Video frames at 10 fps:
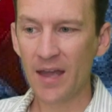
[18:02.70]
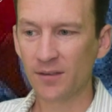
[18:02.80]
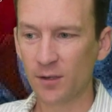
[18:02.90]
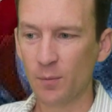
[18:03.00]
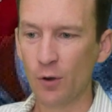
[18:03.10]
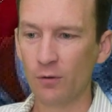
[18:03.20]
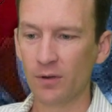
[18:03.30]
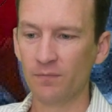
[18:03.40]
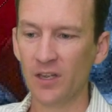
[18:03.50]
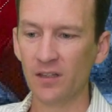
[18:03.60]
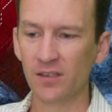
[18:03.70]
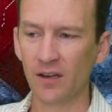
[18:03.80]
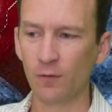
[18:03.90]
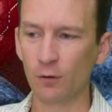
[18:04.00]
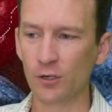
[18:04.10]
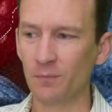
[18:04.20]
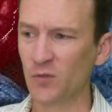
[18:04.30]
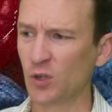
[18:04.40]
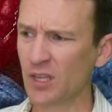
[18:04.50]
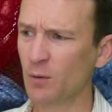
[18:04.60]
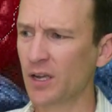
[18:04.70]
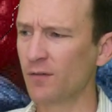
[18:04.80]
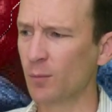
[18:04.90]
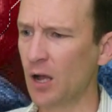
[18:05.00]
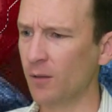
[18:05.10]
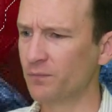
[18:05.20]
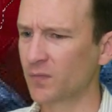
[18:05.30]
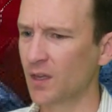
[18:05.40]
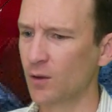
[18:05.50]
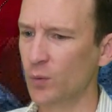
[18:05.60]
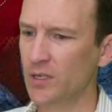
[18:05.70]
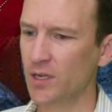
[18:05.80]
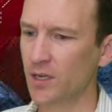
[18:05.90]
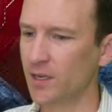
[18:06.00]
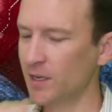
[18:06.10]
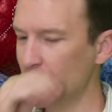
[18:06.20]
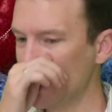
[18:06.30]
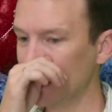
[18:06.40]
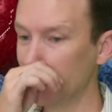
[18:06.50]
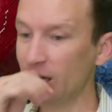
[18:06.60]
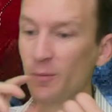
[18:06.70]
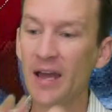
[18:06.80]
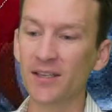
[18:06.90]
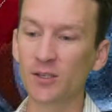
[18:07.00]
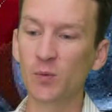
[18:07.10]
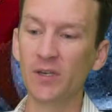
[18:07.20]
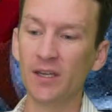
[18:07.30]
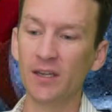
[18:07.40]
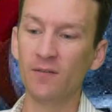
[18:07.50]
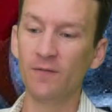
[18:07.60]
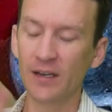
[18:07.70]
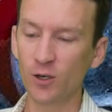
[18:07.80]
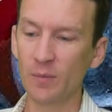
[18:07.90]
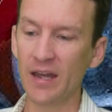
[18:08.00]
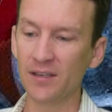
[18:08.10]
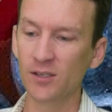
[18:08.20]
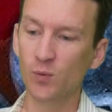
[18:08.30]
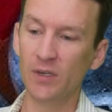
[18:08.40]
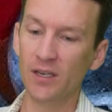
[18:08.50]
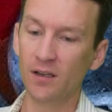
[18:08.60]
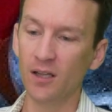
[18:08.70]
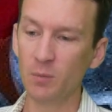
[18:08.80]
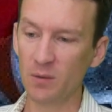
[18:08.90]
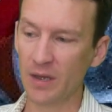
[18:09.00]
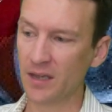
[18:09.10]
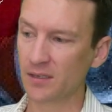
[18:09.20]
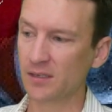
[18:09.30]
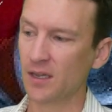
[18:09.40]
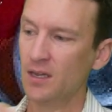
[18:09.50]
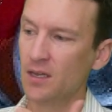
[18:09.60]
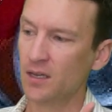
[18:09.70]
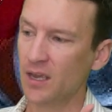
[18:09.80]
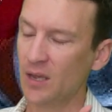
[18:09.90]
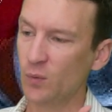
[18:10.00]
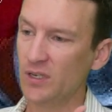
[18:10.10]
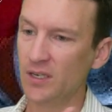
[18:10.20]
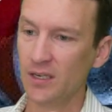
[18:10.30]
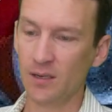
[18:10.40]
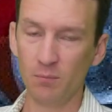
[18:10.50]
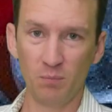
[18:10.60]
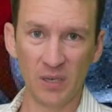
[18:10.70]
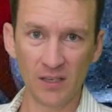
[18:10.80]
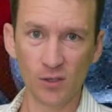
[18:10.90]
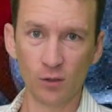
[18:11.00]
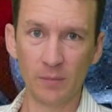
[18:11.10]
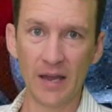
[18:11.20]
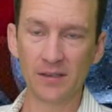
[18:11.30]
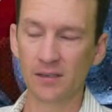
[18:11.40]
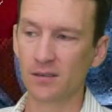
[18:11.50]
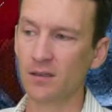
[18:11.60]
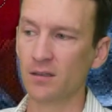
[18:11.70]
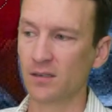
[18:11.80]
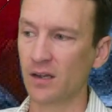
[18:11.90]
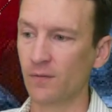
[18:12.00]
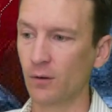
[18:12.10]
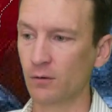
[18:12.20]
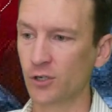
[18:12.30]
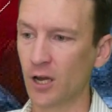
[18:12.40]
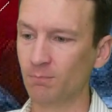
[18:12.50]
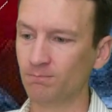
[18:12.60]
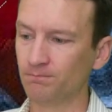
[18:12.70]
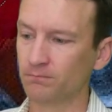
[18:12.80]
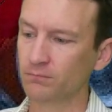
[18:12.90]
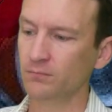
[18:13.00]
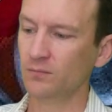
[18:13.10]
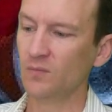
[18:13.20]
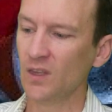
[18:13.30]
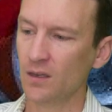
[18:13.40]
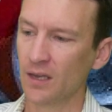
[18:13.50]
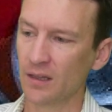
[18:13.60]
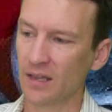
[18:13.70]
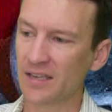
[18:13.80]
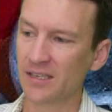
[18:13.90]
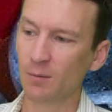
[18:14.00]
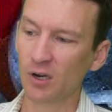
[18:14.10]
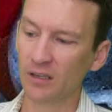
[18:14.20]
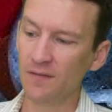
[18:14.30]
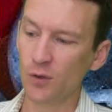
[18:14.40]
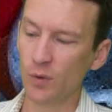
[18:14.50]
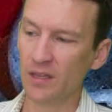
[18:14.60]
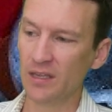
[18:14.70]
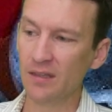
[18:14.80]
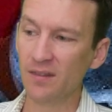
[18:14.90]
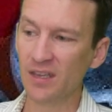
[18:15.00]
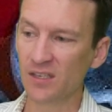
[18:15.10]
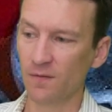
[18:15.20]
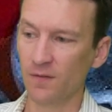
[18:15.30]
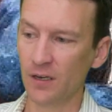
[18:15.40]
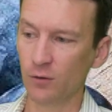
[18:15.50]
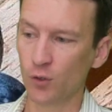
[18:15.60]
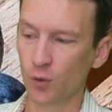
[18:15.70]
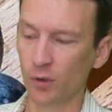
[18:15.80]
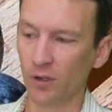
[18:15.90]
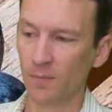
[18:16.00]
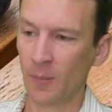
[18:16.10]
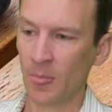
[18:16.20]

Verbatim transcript: mask mode inside of Photoshop. So I think we covered them all. We did uh, layer masks, we did vector masks, we did clipping masks, and we did pixel masks inside of Photoshop. Now the last thing I'm gonna leave you with in this video tutorial,